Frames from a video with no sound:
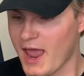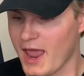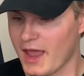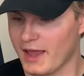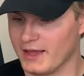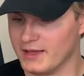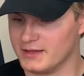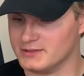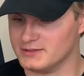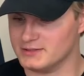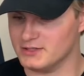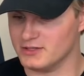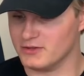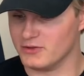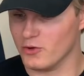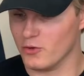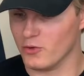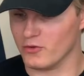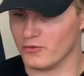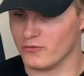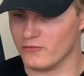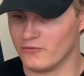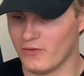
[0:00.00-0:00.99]
And
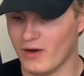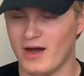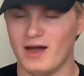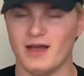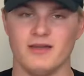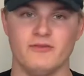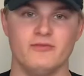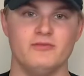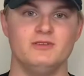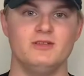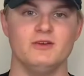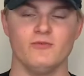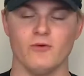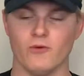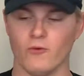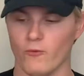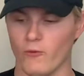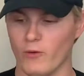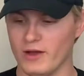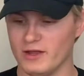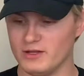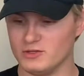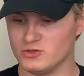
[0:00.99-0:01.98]
there were five
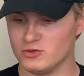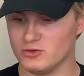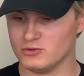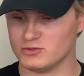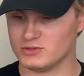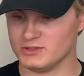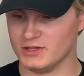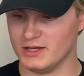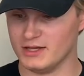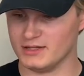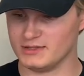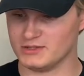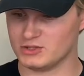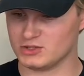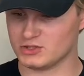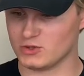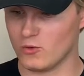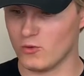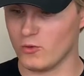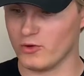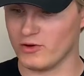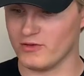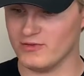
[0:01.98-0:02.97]
different Rangers that
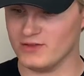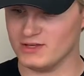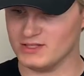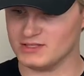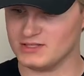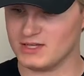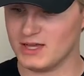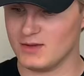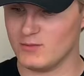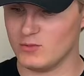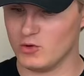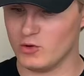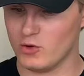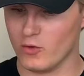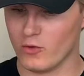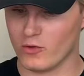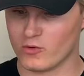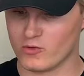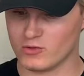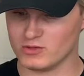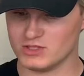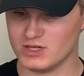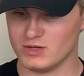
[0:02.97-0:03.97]
scored in this game. New
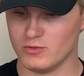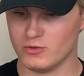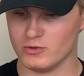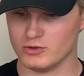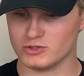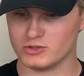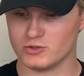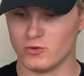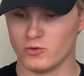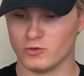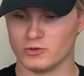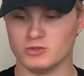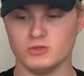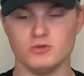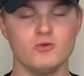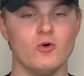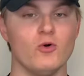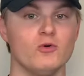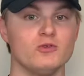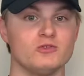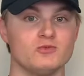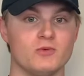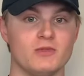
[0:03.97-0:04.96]
York was able to score two
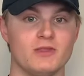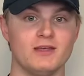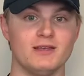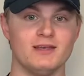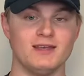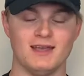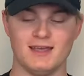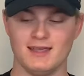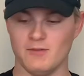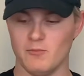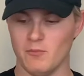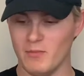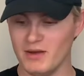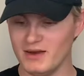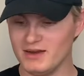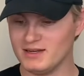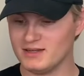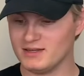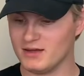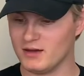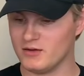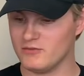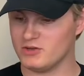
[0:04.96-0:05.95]
goals within a
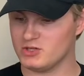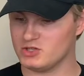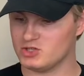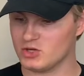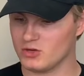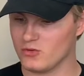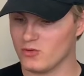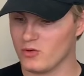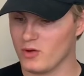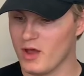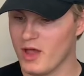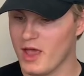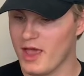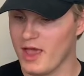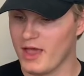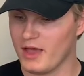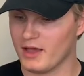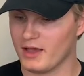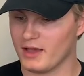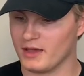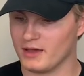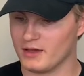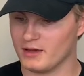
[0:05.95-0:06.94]
minute of each other
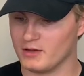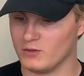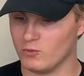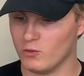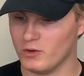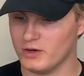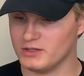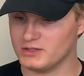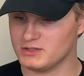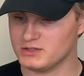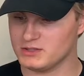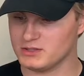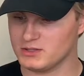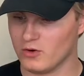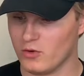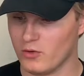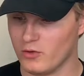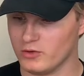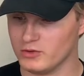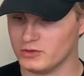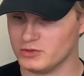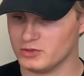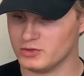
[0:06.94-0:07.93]
and went
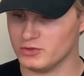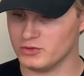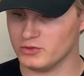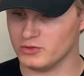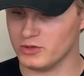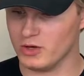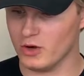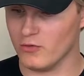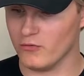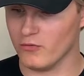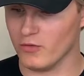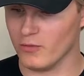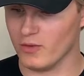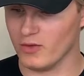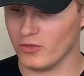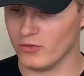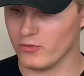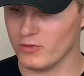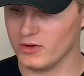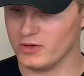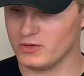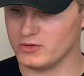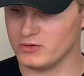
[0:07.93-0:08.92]
on to go from a
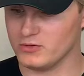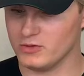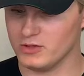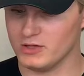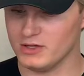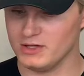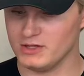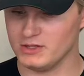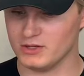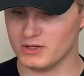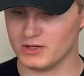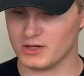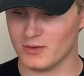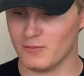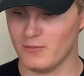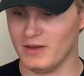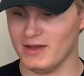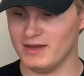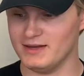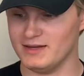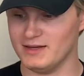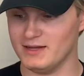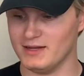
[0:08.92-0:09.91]
3-2 lead to
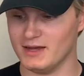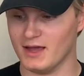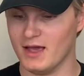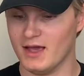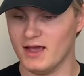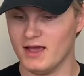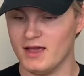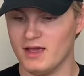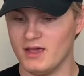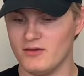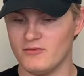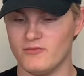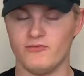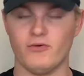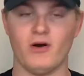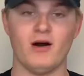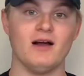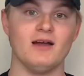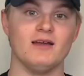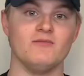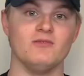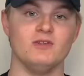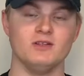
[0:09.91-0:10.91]
commanding
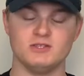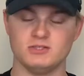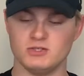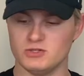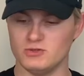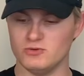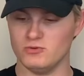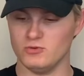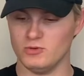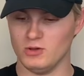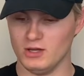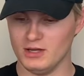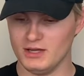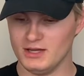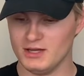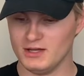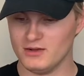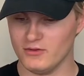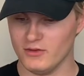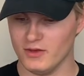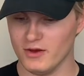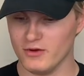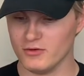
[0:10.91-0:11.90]
5-2
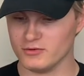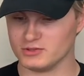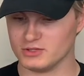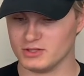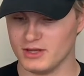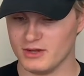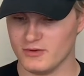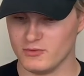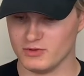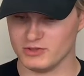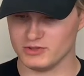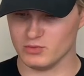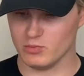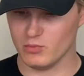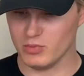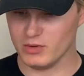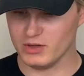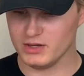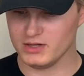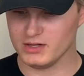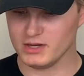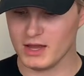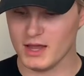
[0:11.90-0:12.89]
lead there. So that was
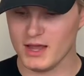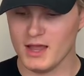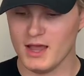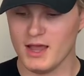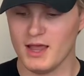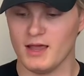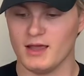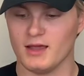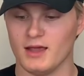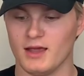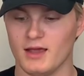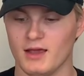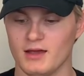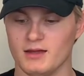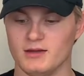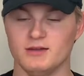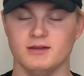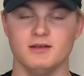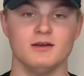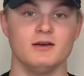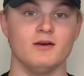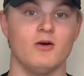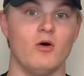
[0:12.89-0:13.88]
big.
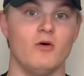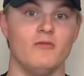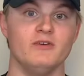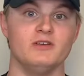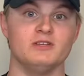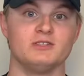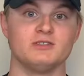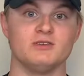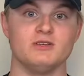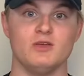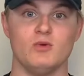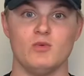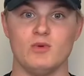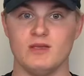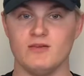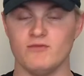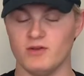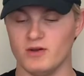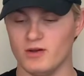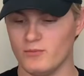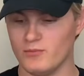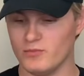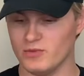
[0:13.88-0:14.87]
And obviously you
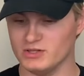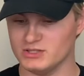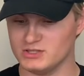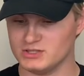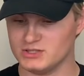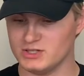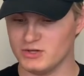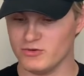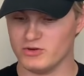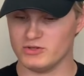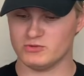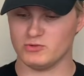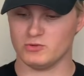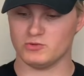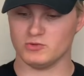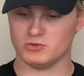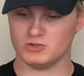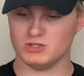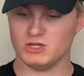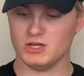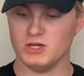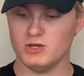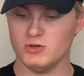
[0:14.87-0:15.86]
even up the series, which
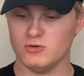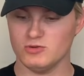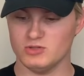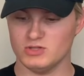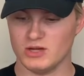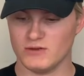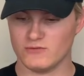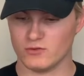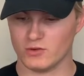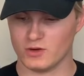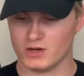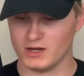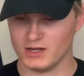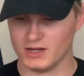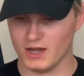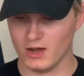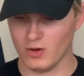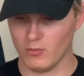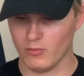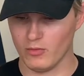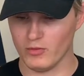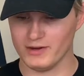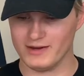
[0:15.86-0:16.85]
was huge after getting
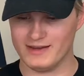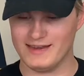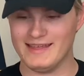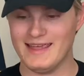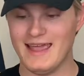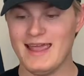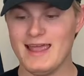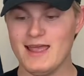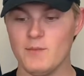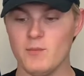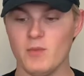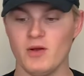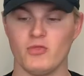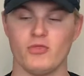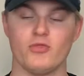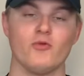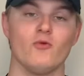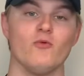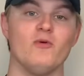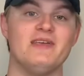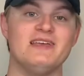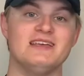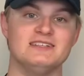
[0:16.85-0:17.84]
outplayed. Game
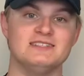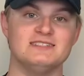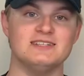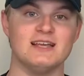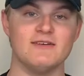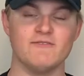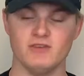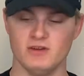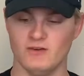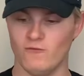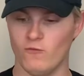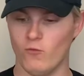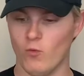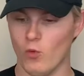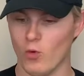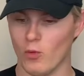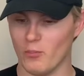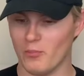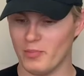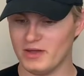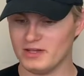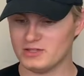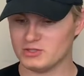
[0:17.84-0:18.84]
3,
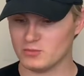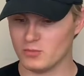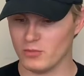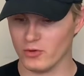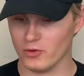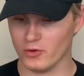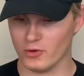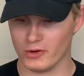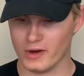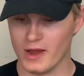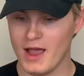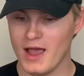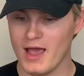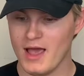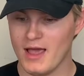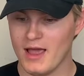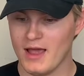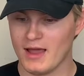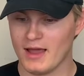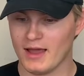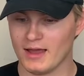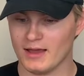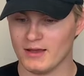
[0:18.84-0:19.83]
7-4 Pittsburgh.
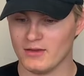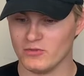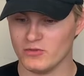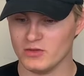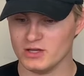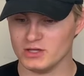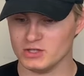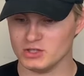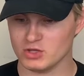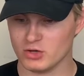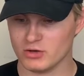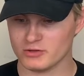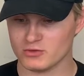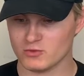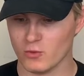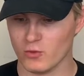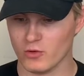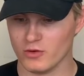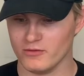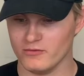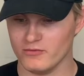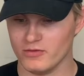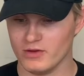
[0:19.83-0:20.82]
And the shots
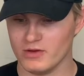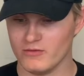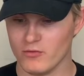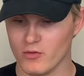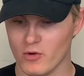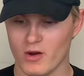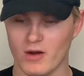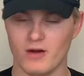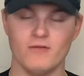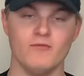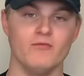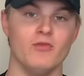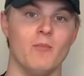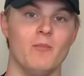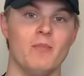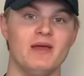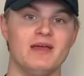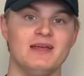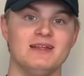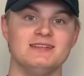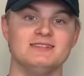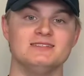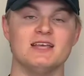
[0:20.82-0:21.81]
were in favor of the
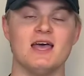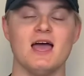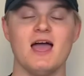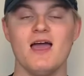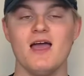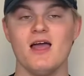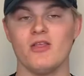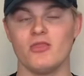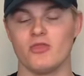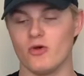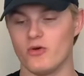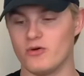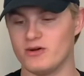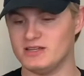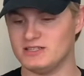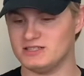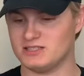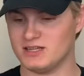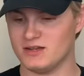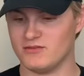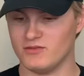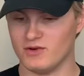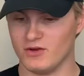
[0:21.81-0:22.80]
Pens,
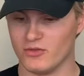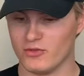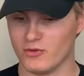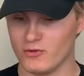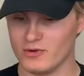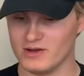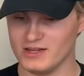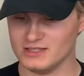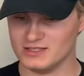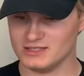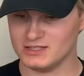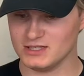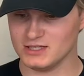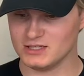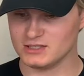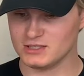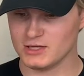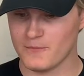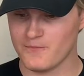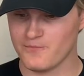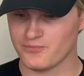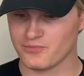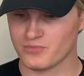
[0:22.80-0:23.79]

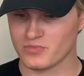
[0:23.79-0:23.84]
37-36.